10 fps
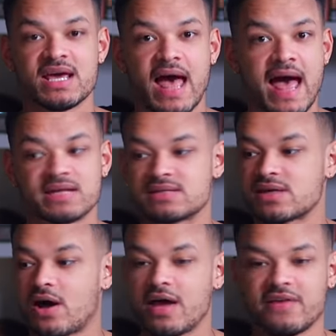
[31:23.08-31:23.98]
And
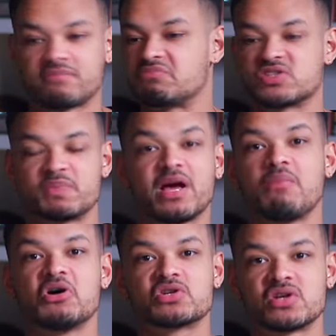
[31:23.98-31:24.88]
I've just become
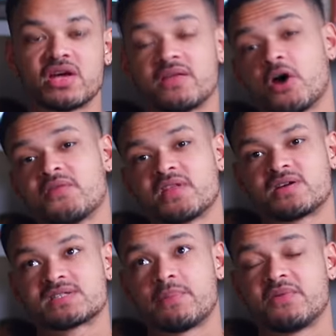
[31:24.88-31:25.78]
hooked on it over the
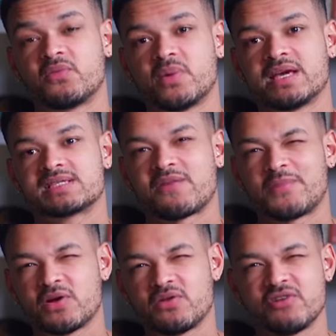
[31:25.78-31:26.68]
last couple of weeks. I've
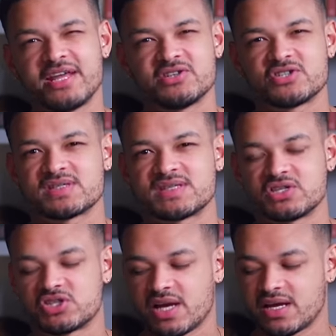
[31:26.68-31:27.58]
been on a really interesting
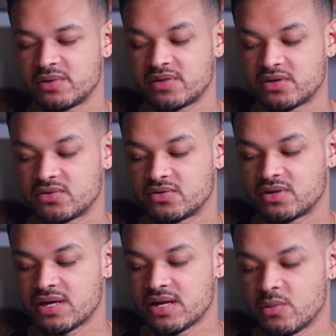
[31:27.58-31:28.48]
journey with Huel,
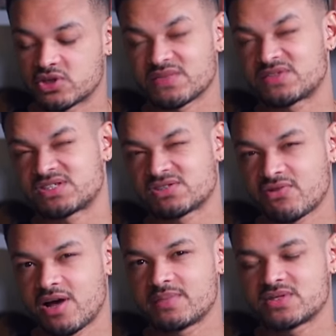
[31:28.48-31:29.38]
which I've
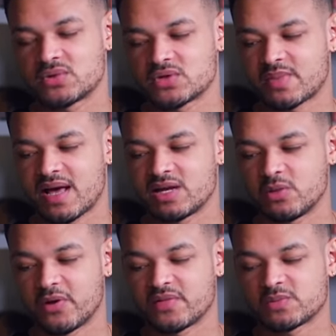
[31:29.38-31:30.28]
described and talked about a little
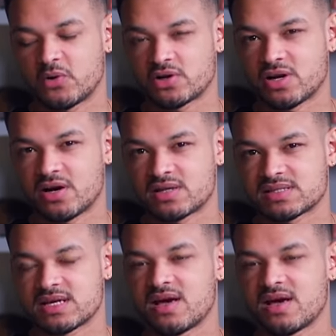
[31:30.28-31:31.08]
bit on this podcast.